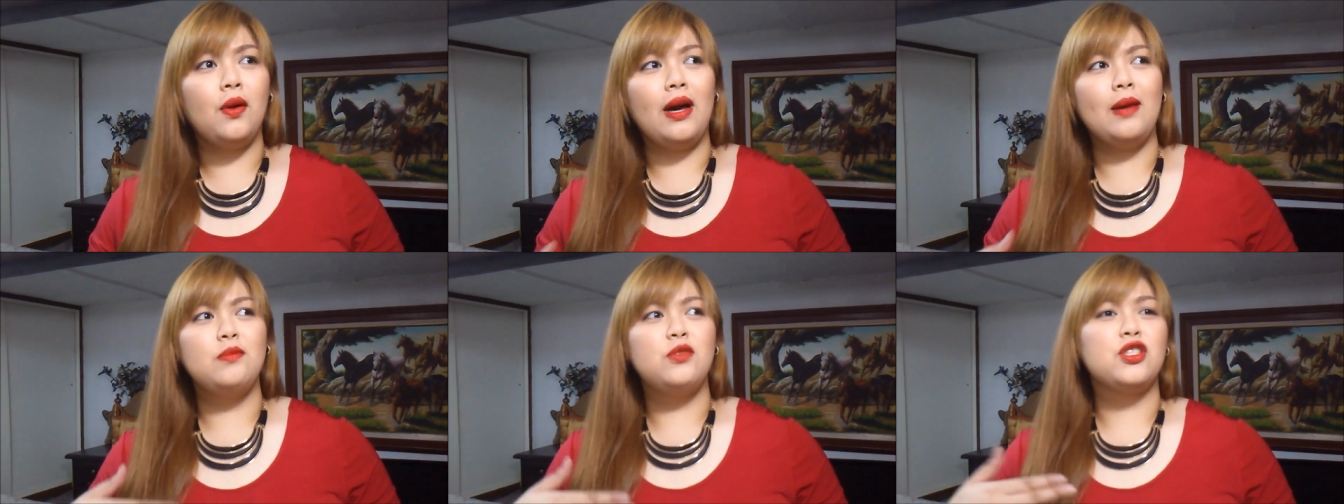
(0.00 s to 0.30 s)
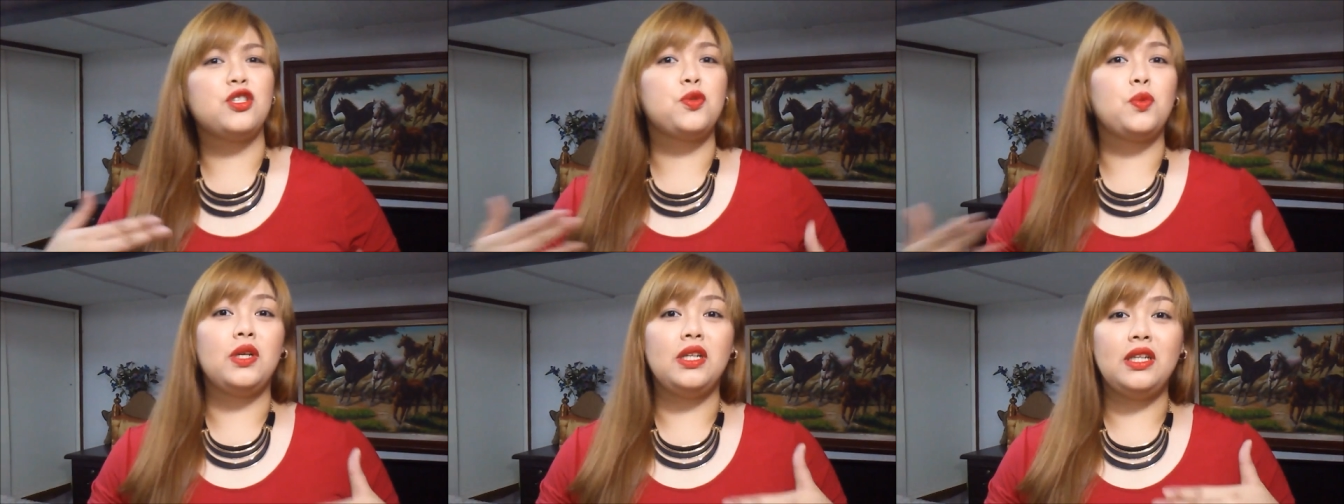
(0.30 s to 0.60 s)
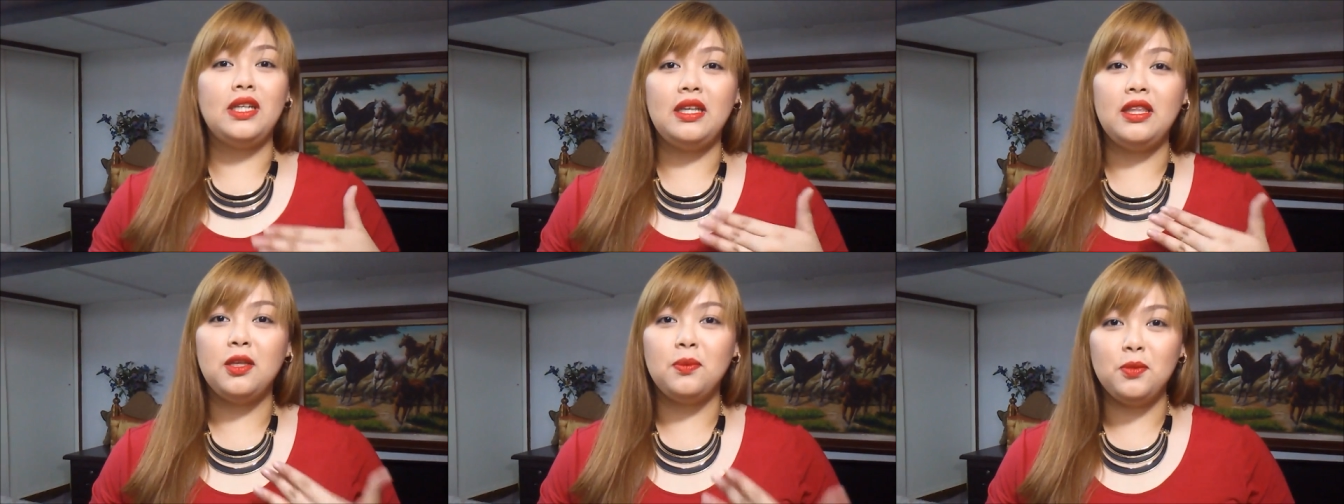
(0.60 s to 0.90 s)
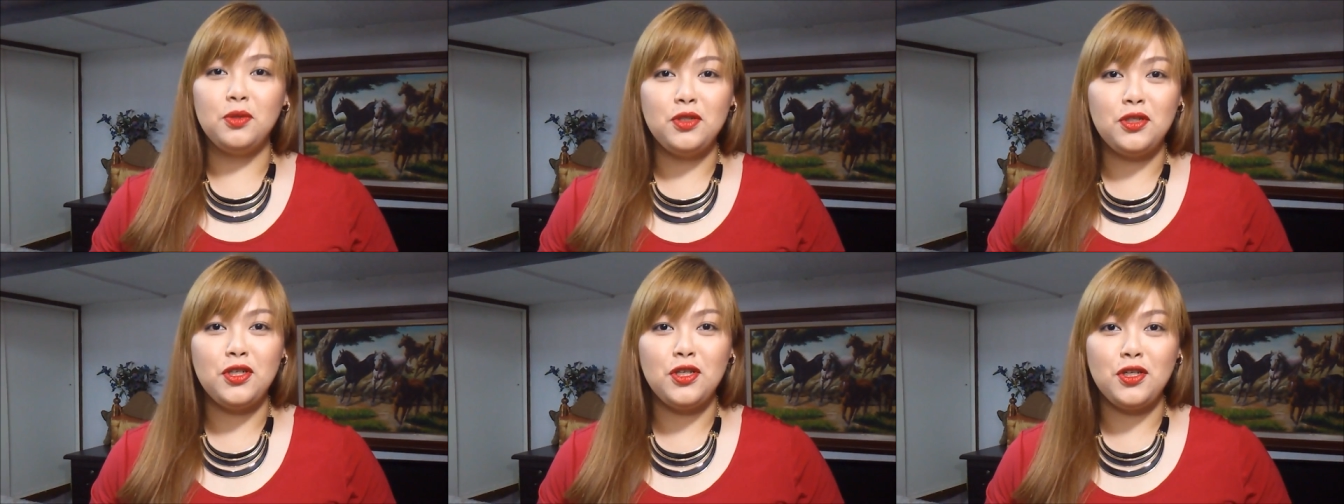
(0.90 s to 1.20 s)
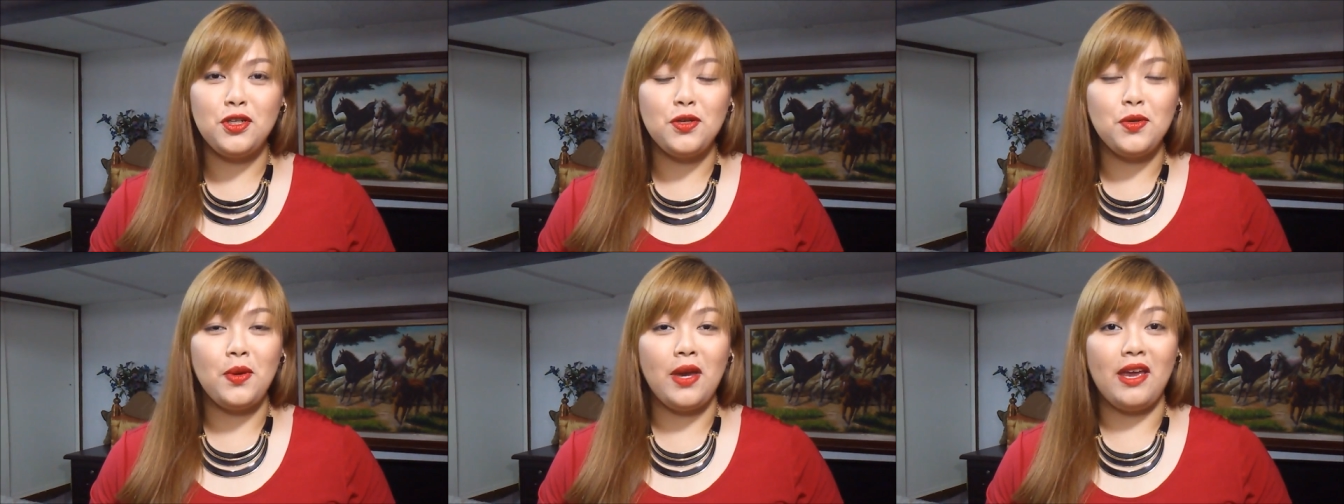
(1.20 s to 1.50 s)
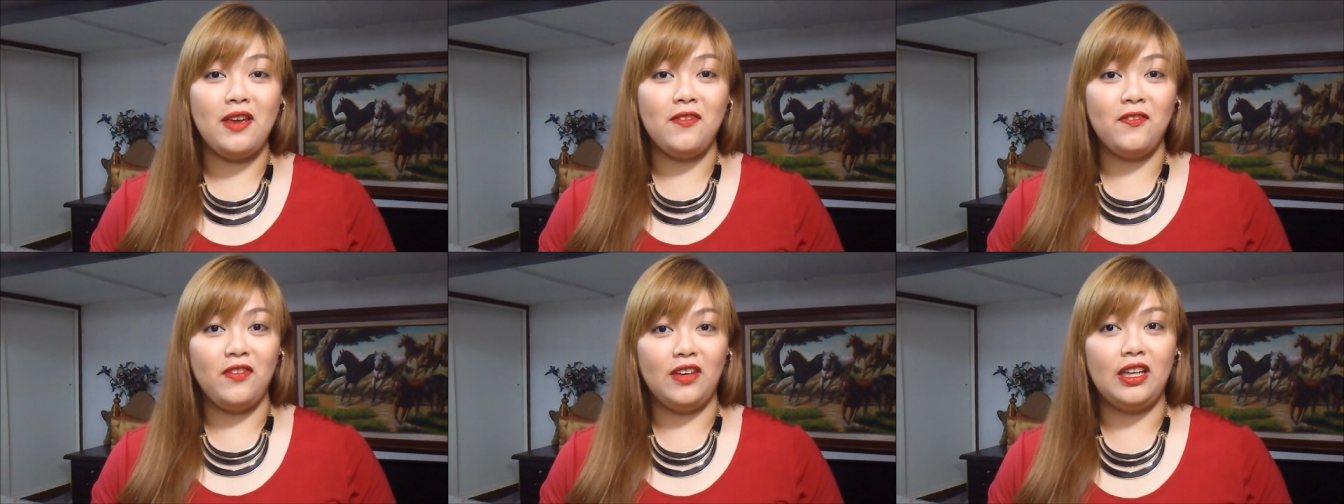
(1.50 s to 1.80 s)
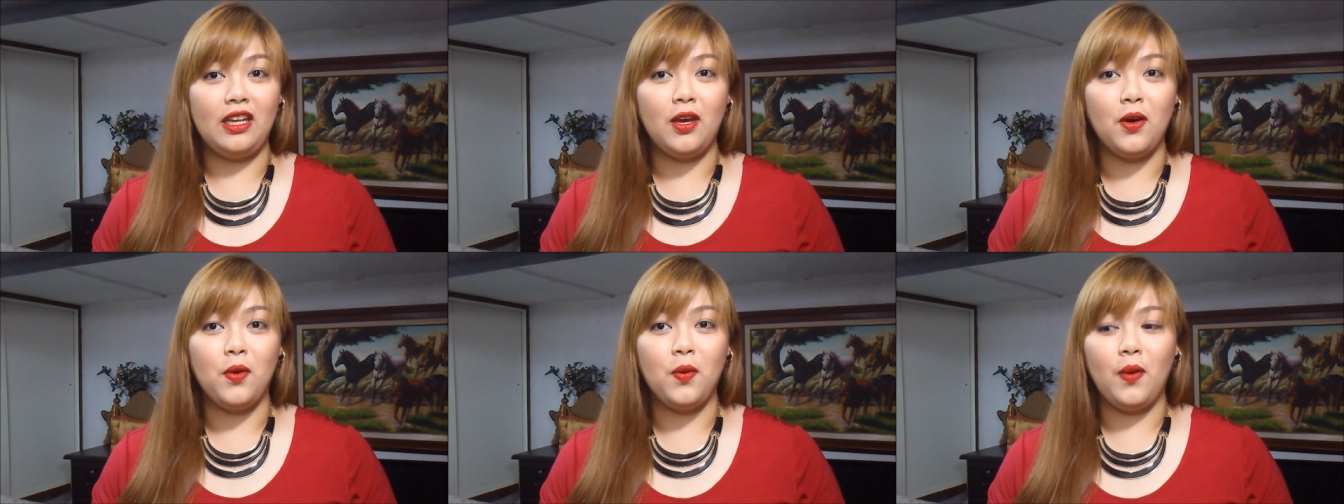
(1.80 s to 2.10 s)
I'm just really in the mood to do a
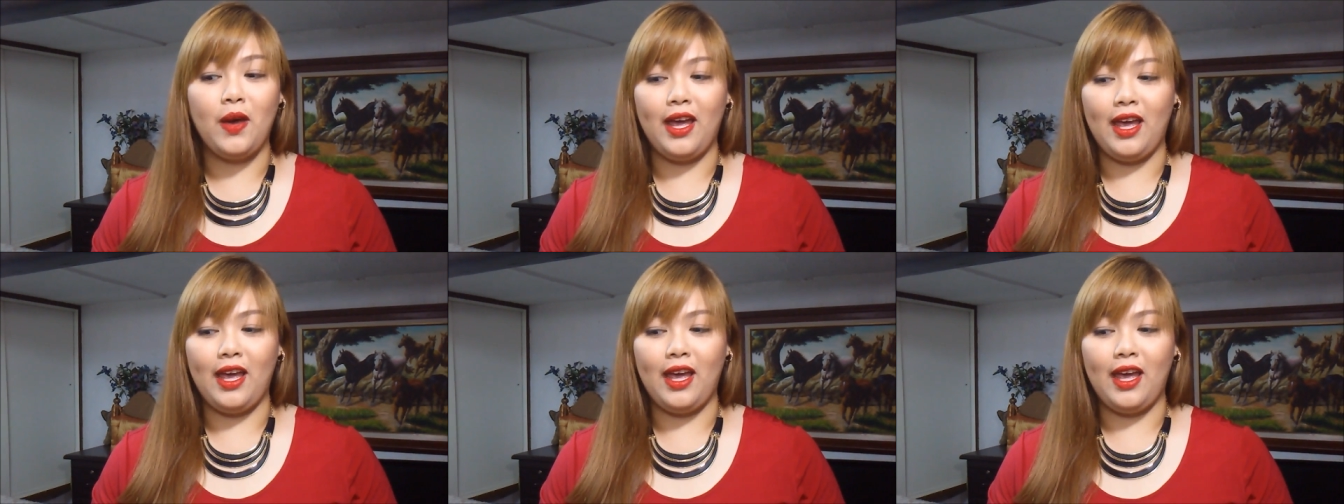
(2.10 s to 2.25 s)
video